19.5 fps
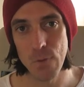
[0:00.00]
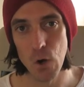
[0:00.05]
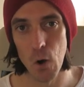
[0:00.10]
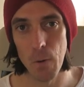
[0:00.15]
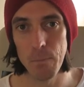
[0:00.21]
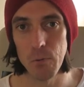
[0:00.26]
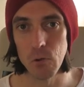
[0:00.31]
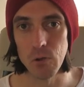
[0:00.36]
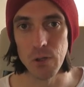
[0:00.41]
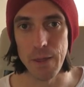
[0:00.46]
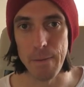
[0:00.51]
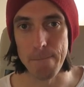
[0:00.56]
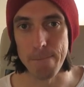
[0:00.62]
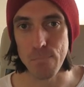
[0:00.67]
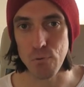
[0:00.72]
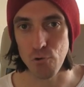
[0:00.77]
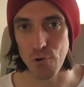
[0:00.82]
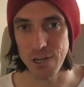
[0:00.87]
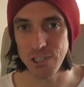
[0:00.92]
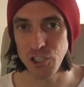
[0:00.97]
purple
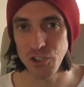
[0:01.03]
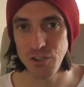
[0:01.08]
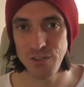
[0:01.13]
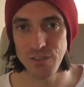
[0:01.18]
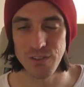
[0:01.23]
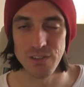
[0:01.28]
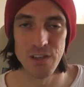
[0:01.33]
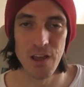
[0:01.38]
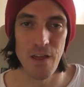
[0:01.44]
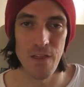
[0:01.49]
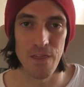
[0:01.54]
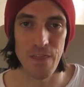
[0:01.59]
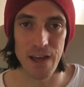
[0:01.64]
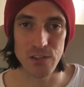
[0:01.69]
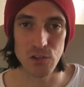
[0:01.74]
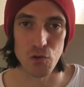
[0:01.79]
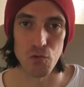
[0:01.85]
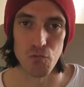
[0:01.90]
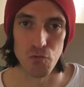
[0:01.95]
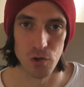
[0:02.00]
impressions,
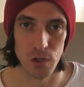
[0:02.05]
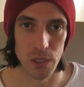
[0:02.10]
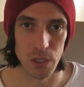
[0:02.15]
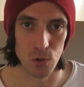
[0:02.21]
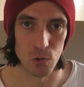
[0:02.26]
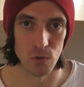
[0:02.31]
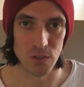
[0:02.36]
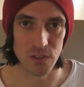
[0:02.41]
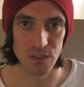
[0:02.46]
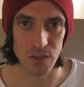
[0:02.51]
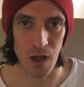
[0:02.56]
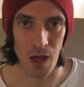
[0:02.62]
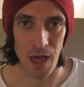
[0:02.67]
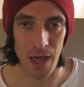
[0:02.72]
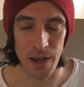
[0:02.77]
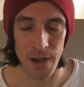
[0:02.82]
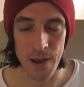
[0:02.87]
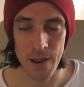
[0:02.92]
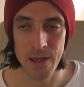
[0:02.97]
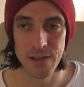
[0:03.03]
that's a really good
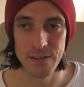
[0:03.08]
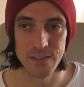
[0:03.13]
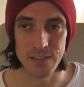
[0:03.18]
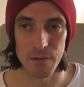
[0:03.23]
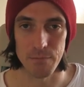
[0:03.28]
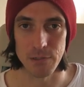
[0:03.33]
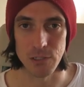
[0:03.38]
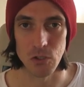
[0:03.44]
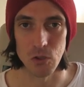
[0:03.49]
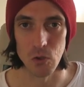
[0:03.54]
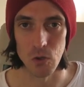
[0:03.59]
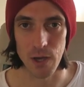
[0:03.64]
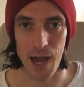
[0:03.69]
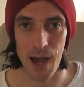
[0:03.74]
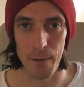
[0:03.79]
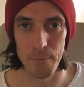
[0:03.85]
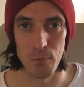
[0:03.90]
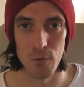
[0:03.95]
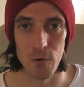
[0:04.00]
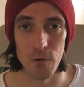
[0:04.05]
sign, something to look
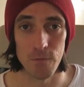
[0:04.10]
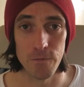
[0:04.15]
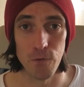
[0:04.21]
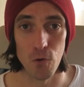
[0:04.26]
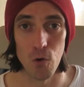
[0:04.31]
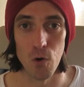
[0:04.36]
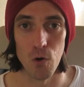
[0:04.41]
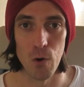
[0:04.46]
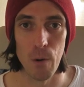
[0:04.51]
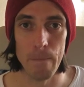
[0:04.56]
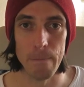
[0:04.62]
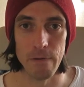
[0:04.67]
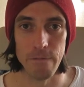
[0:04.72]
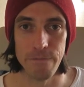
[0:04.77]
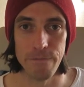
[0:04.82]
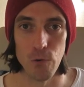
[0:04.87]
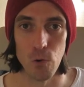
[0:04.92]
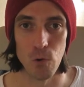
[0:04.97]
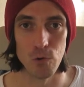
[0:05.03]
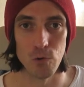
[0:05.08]
out for
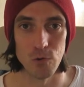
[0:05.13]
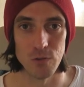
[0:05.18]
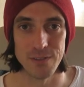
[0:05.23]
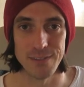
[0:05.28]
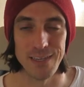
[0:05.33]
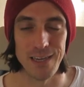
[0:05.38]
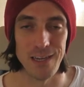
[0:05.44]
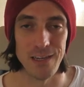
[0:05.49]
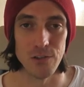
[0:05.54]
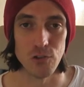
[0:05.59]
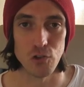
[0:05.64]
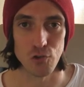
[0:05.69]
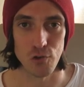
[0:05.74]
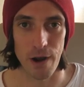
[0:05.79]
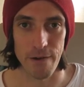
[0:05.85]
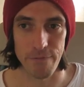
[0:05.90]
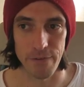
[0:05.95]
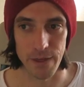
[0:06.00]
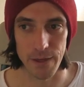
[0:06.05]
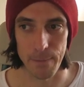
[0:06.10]
before you see
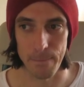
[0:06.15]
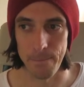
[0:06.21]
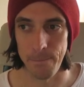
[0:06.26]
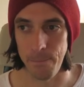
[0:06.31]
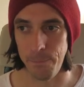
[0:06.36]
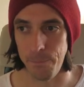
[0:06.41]
traffic.